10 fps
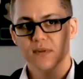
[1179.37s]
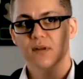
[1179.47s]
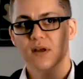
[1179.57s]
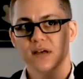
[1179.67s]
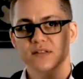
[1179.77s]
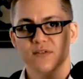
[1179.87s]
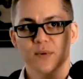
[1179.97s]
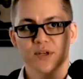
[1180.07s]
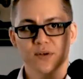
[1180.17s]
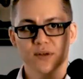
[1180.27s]
how's
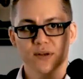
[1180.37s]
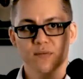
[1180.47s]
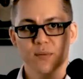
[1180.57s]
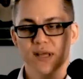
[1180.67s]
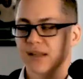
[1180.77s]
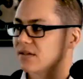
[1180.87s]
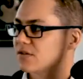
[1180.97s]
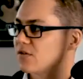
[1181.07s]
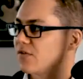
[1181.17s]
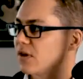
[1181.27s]
everybody doing? Everybody getting this
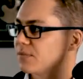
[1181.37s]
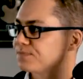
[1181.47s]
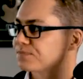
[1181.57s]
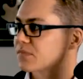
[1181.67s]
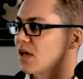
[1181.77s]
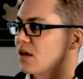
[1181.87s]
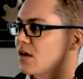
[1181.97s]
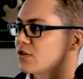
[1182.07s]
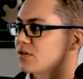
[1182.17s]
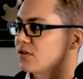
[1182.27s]
so far?
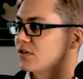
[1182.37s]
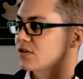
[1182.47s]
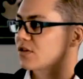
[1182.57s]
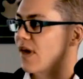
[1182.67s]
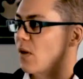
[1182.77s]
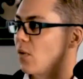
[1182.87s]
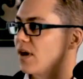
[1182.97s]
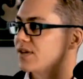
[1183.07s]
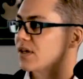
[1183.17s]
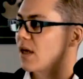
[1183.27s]
So that
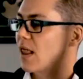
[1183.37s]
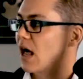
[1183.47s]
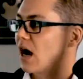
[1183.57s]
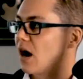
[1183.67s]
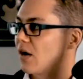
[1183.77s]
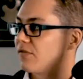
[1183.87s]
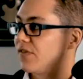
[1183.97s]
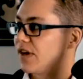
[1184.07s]
was video